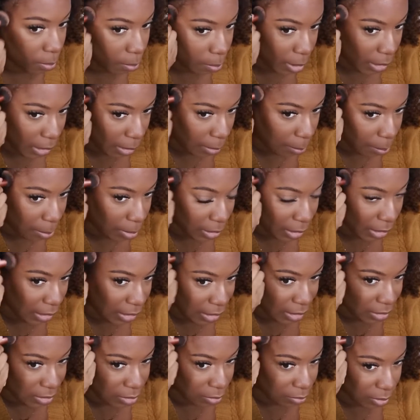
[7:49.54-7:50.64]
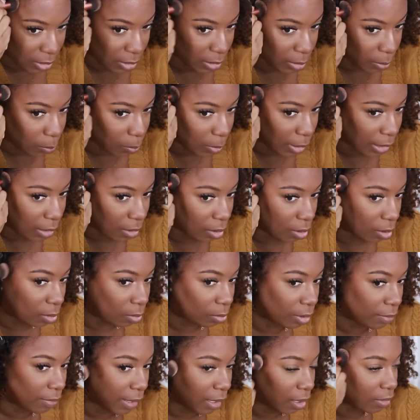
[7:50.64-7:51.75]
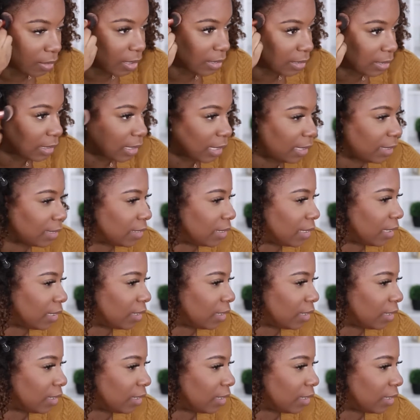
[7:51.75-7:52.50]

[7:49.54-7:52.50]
but it blends really well with how this lace